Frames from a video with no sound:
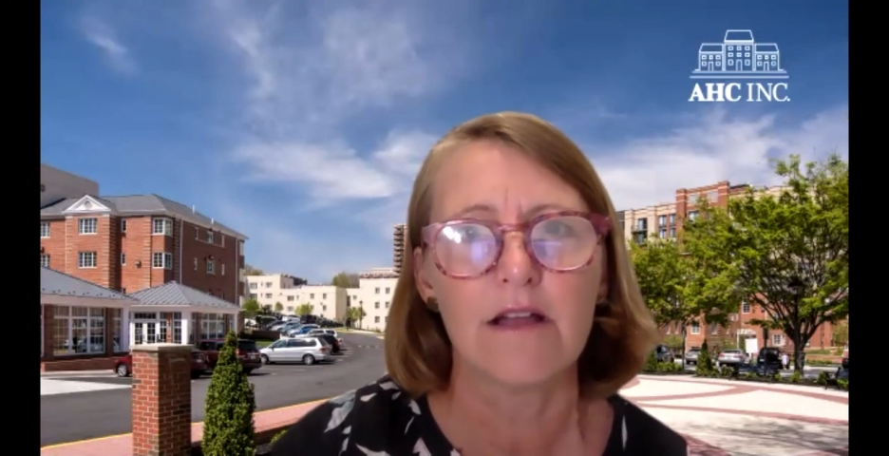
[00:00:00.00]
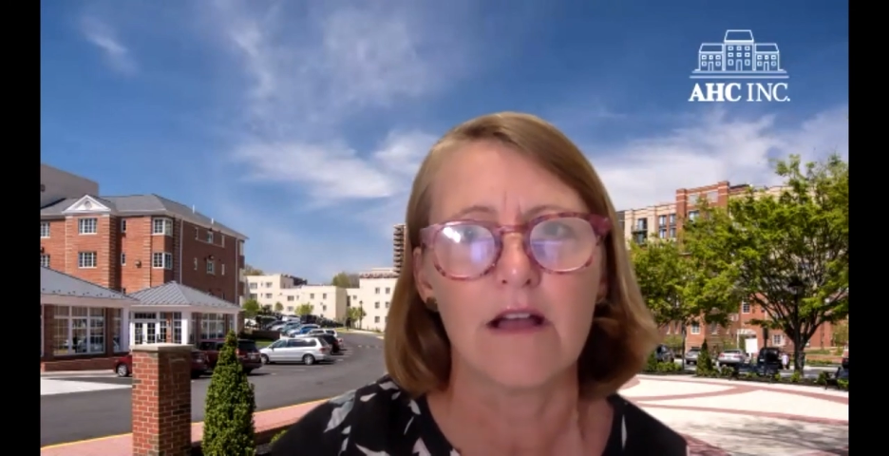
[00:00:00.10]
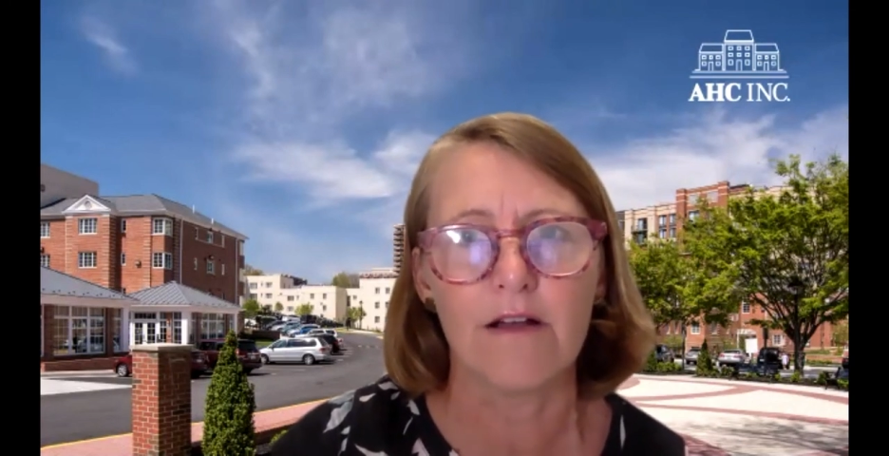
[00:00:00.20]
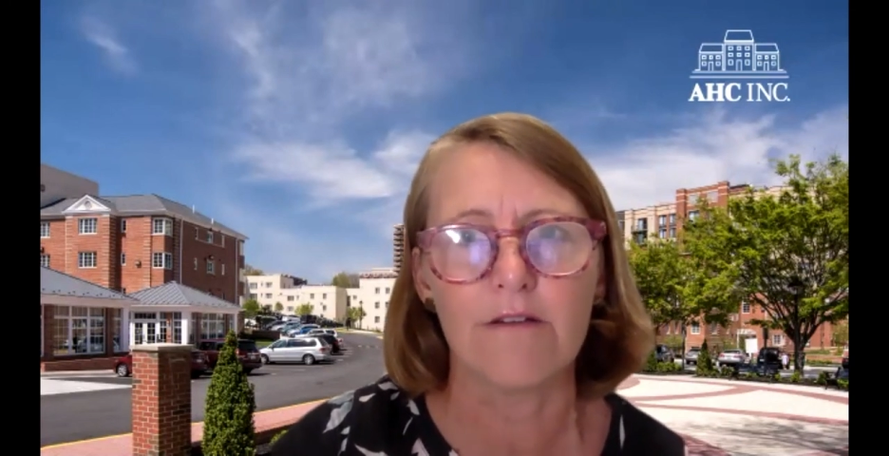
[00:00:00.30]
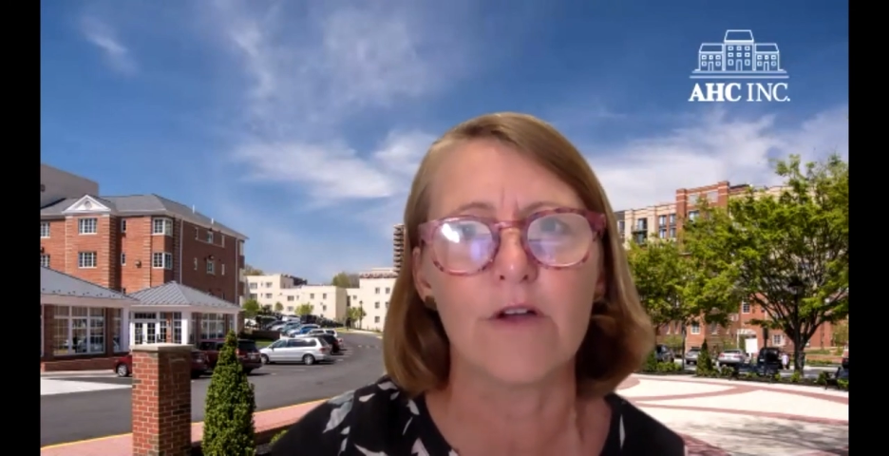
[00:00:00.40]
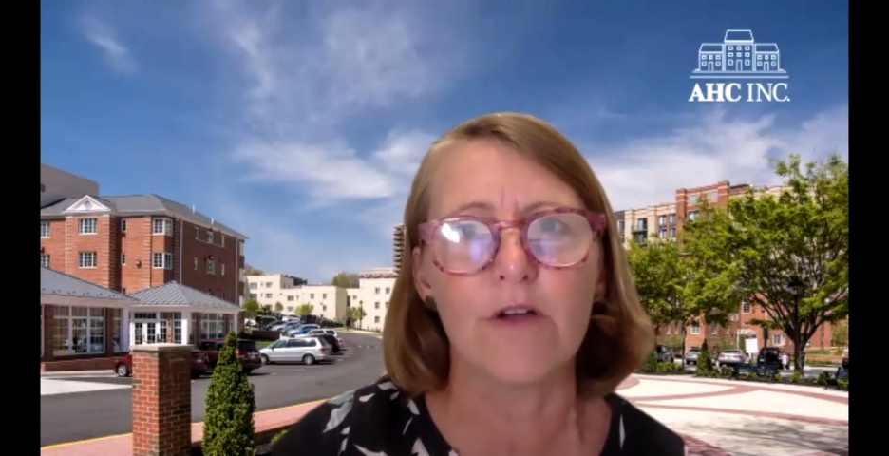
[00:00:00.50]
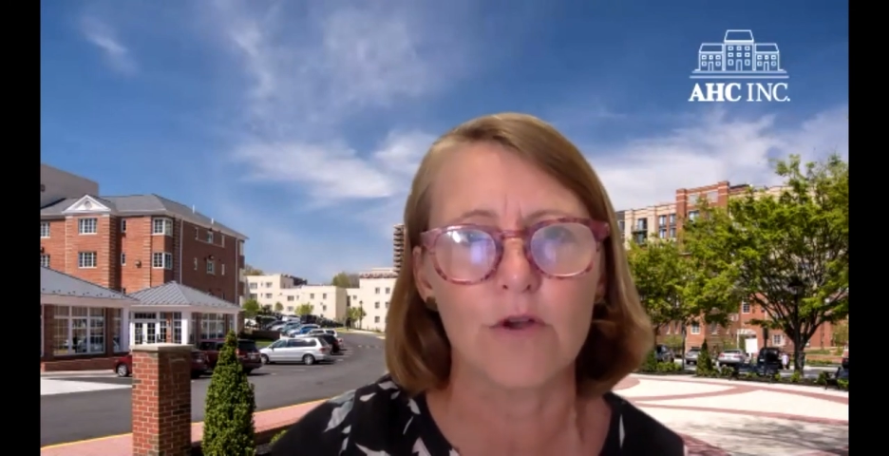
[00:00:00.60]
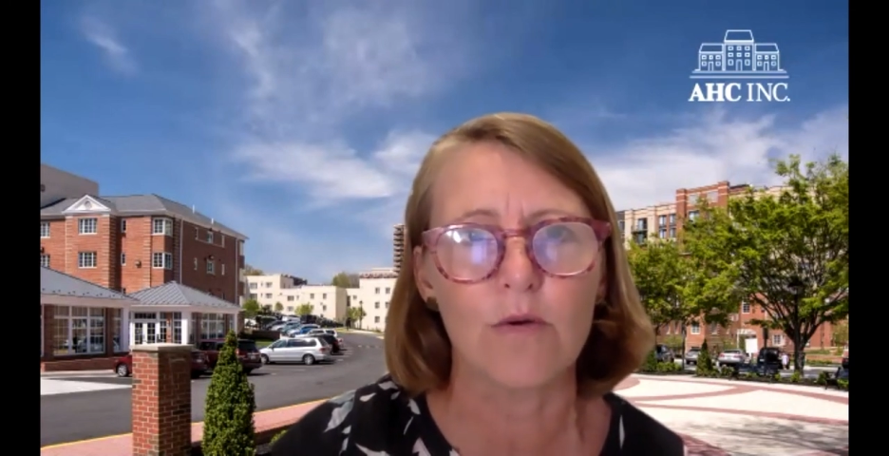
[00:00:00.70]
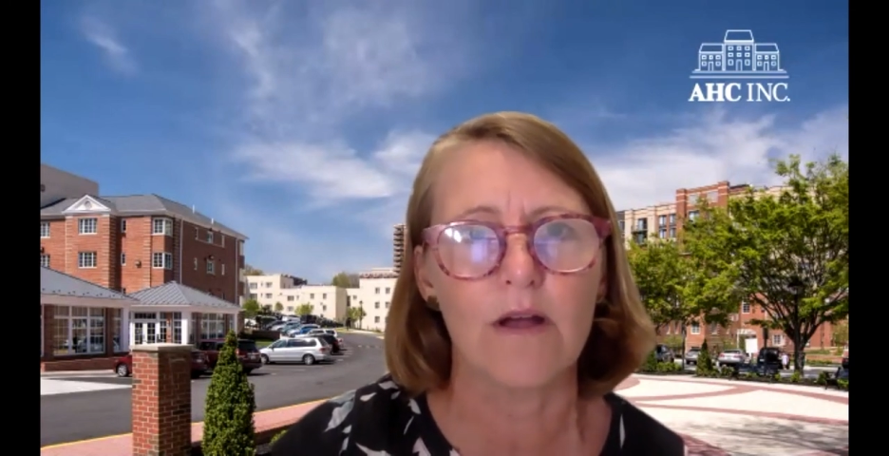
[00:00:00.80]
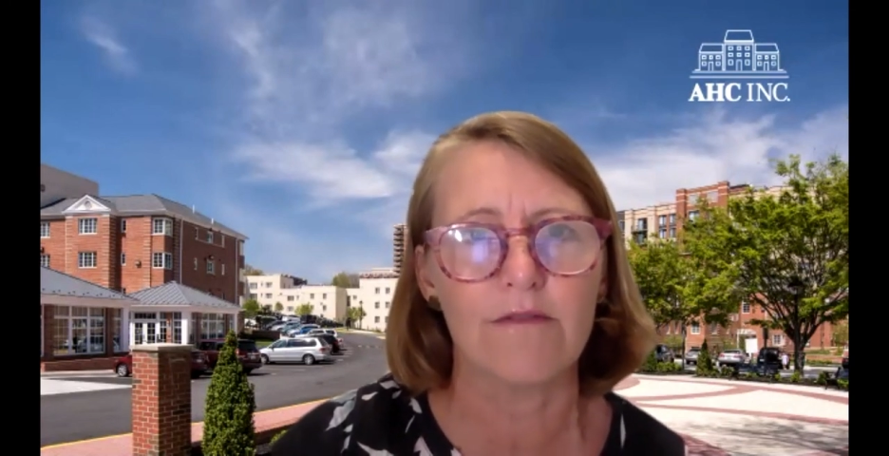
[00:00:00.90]
a
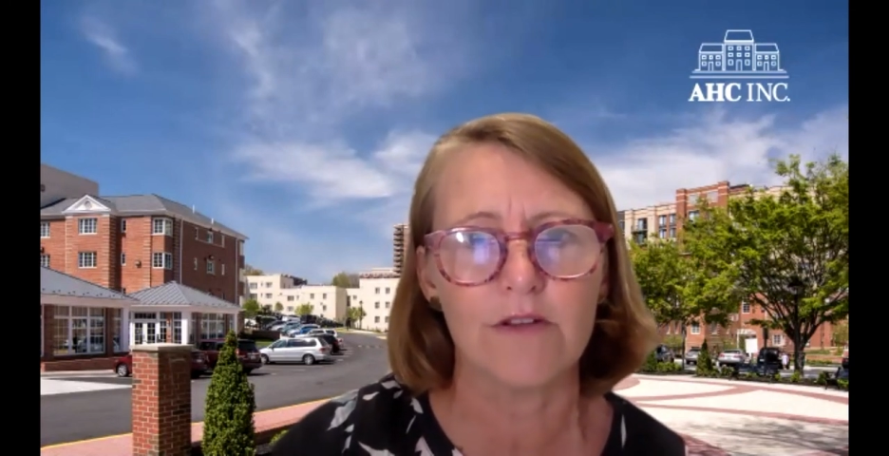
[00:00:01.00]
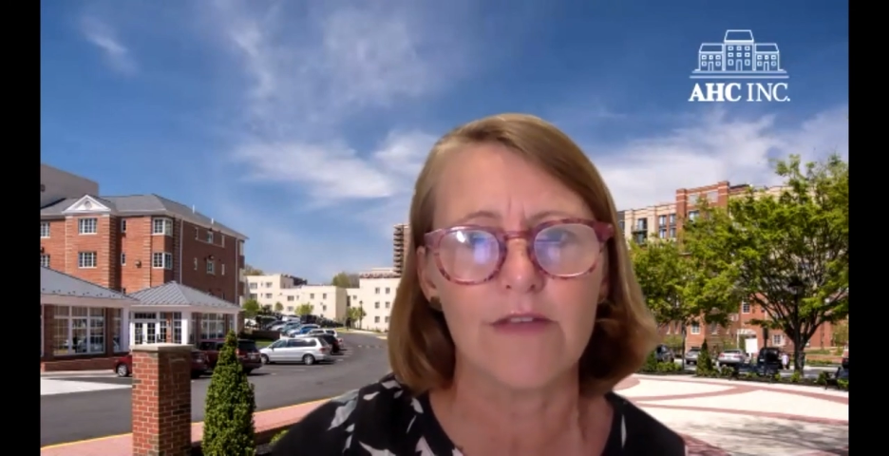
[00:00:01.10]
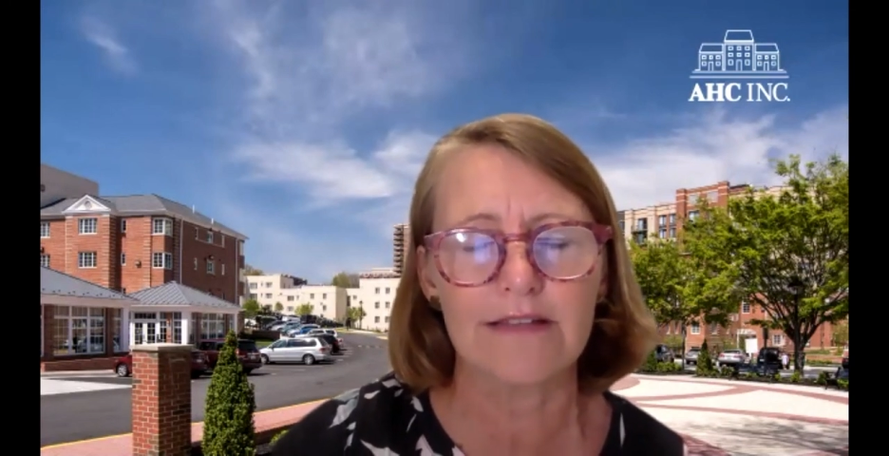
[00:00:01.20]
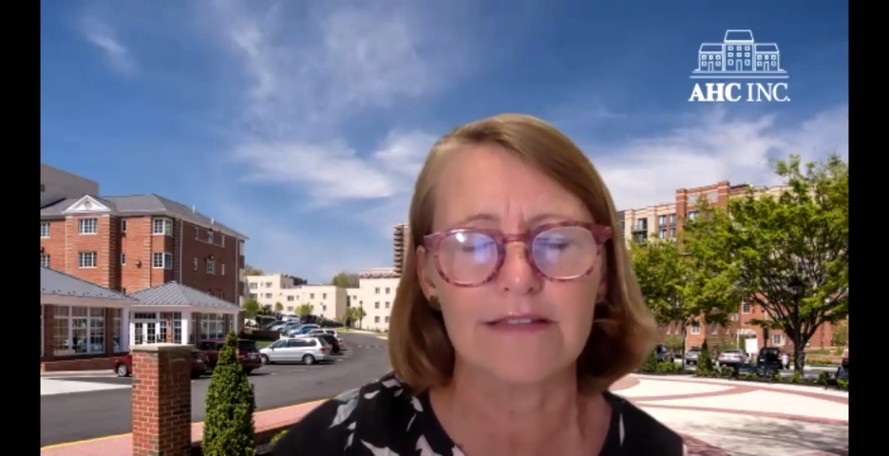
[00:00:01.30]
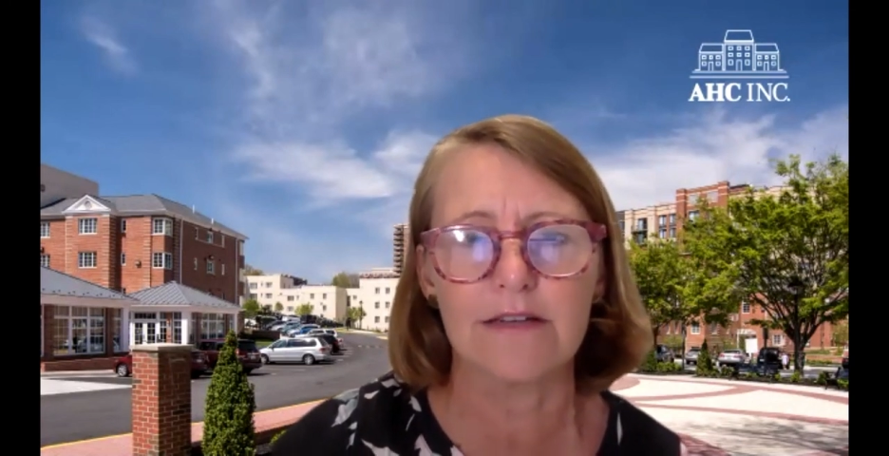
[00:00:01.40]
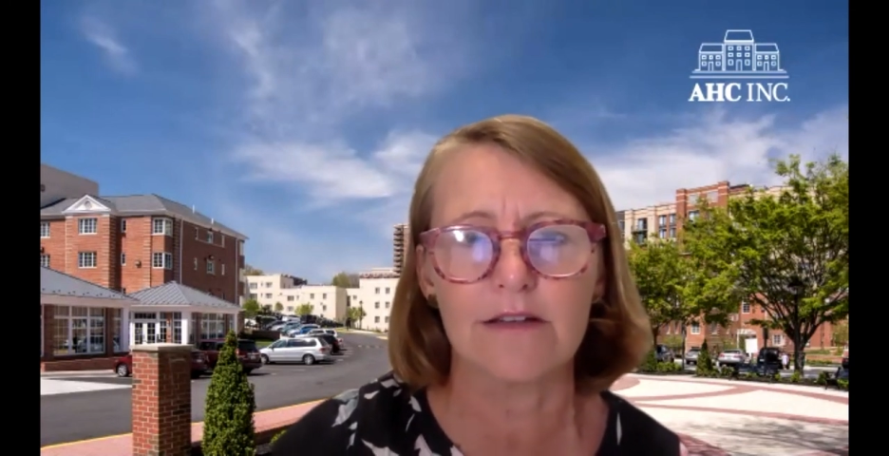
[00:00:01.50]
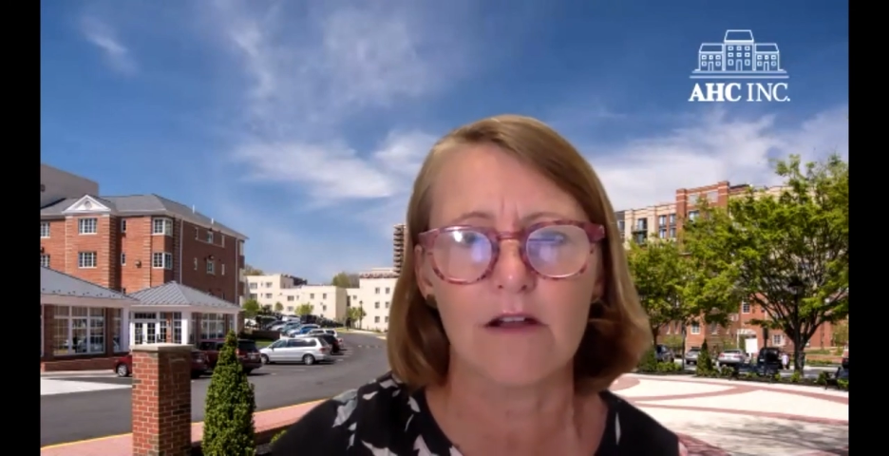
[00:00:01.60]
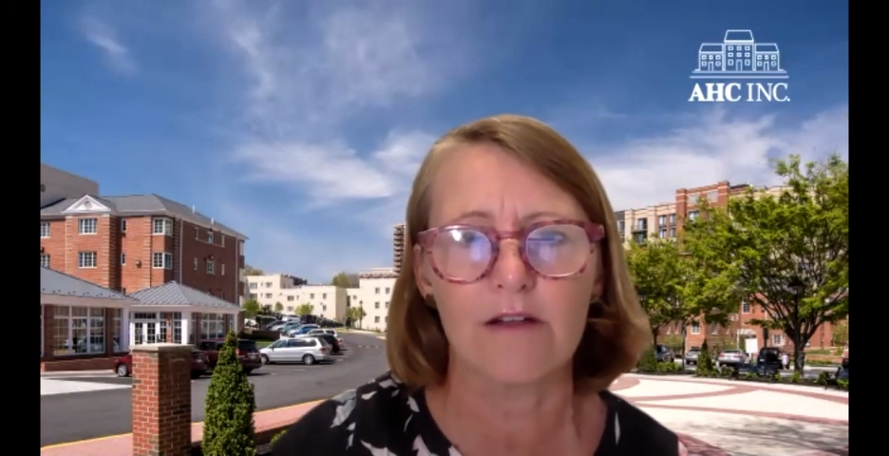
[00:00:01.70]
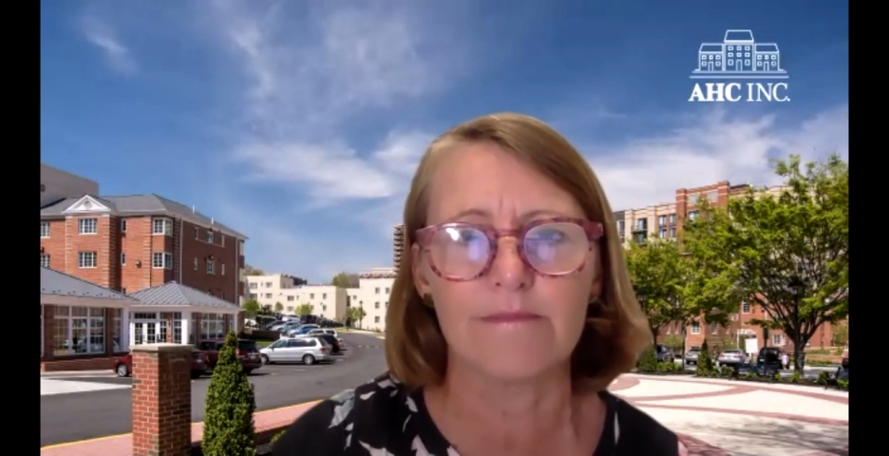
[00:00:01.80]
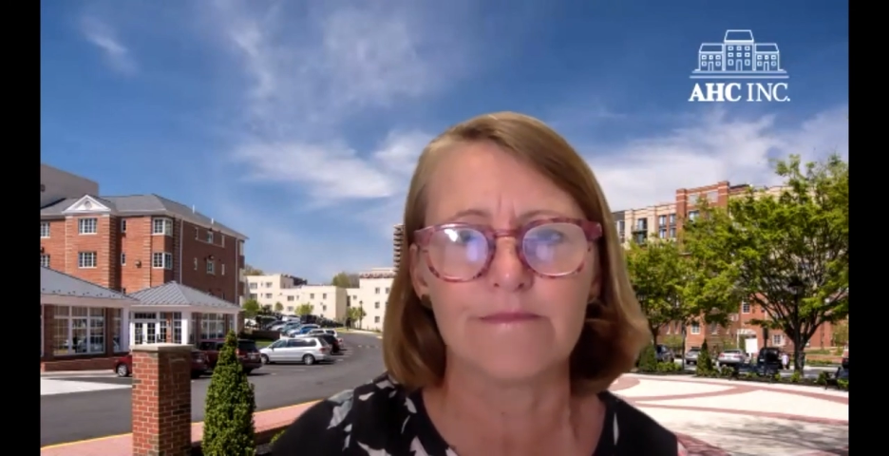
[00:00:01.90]
photo of your vaccine card.